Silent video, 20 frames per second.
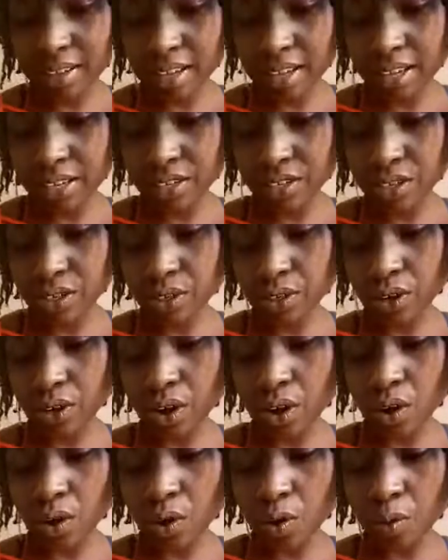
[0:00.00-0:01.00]
until your
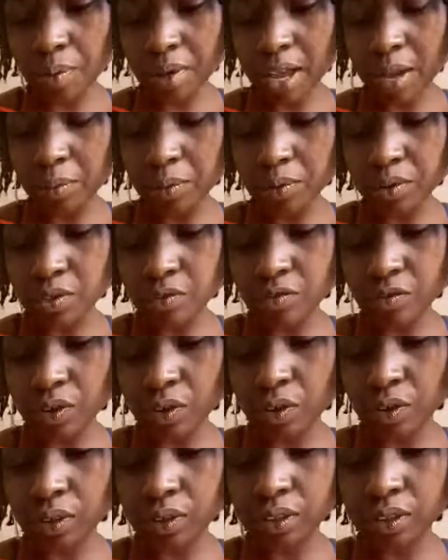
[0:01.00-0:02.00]
whole paper is
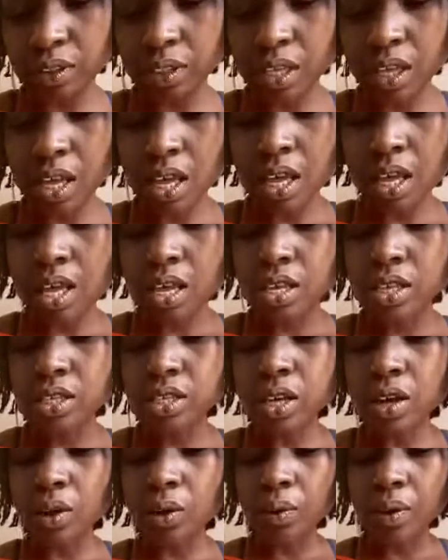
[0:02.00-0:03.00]
full.
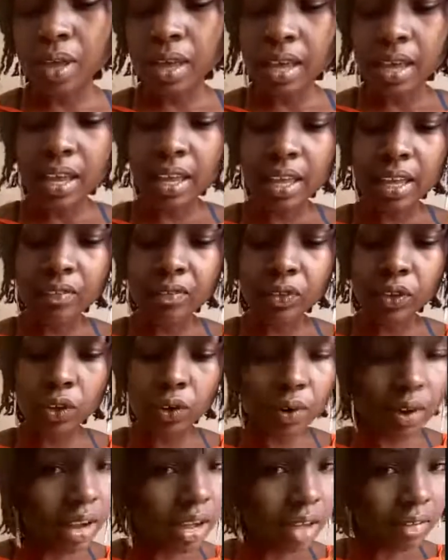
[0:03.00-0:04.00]
So if
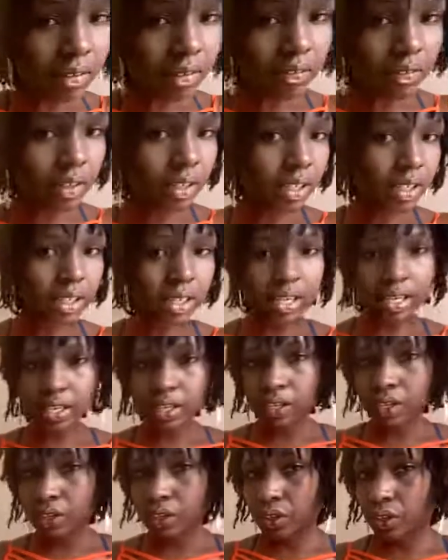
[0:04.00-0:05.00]
you're ever feeling like
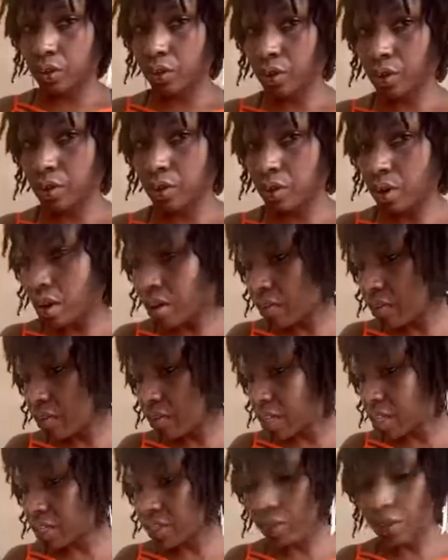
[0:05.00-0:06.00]
you're
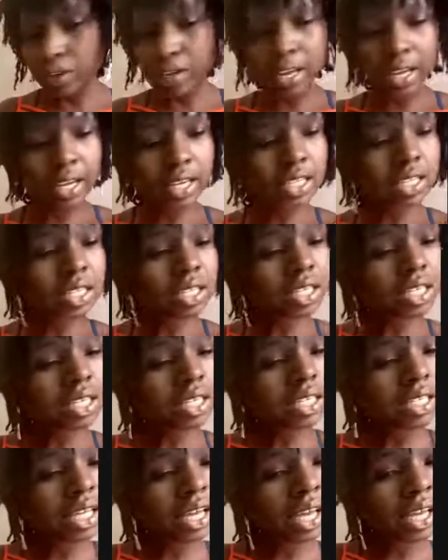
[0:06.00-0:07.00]
nervous or you're
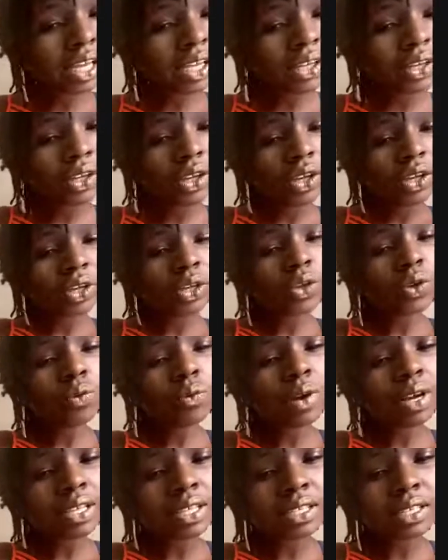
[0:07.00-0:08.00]
anxious and you
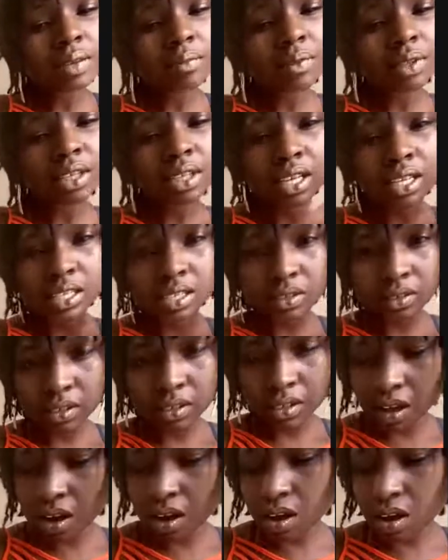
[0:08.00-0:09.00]
want something that's going to
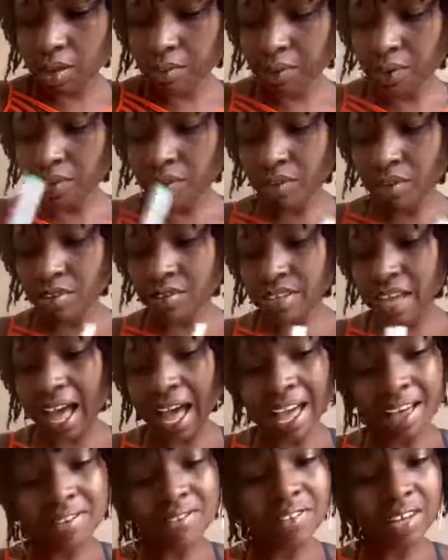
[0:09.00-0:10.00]
calm your nerves,
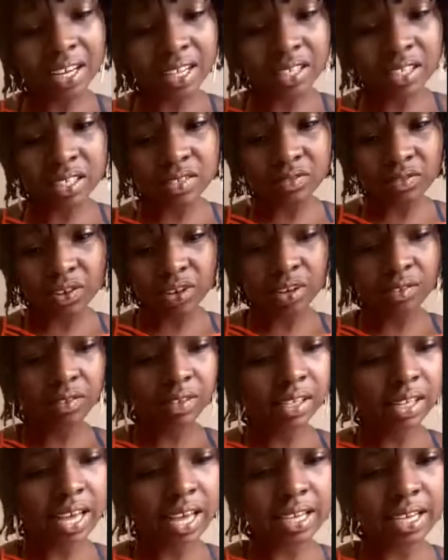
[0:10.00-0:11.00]
I find this very
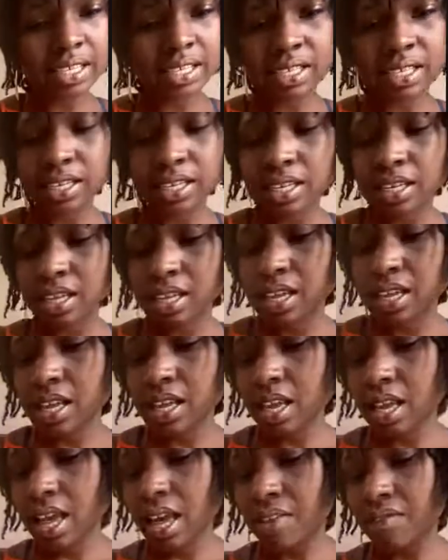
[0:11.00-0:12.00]
relaxing.
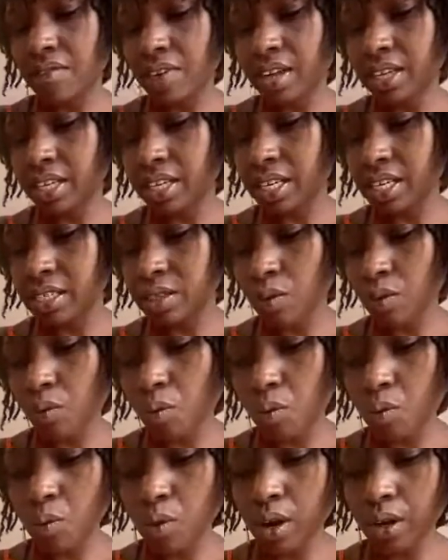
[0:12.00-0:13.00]
I find it as a
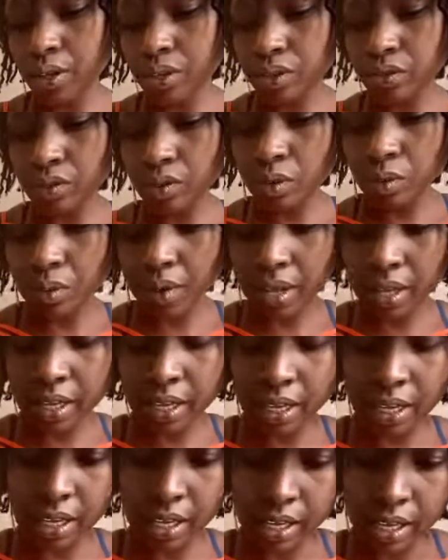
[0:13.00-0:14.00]
wonderful
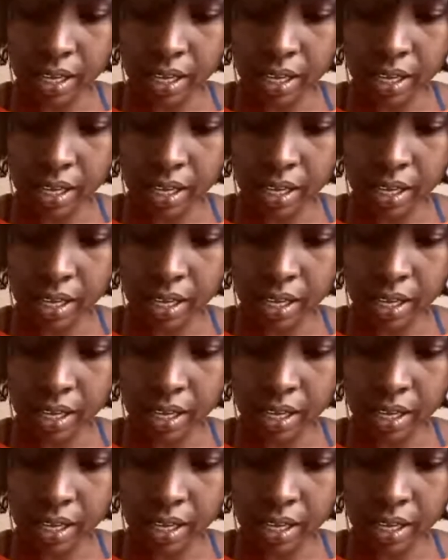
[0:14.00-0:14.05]
way